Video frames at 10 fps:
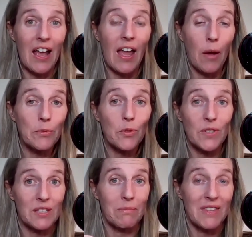helped her
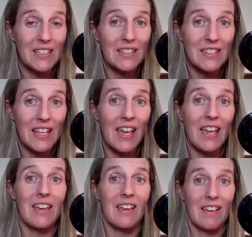with some things to
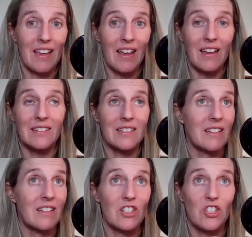say, and
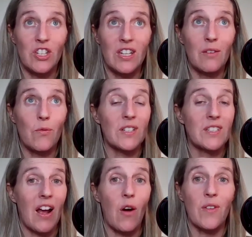she worked
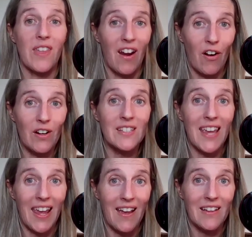it out with Aaron's
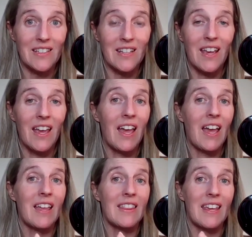aunt.
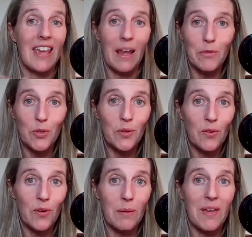They came to an
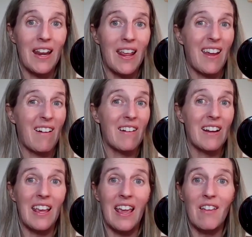agreement. Aaron
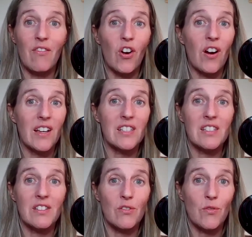gave her a
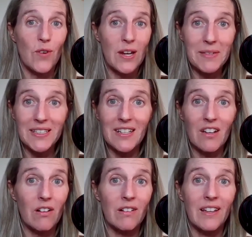screaming
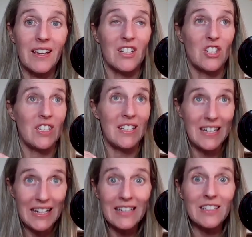deal because she
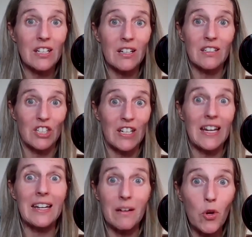needed to
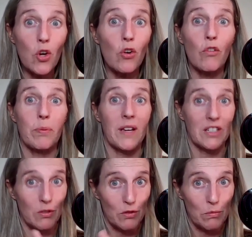move
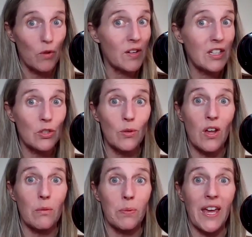because she was moving into
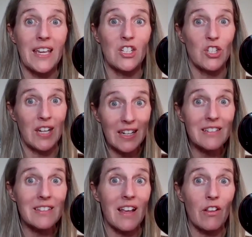another place. She needed
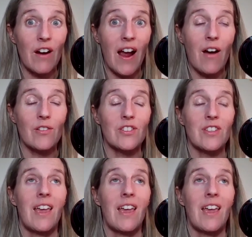to sell her house.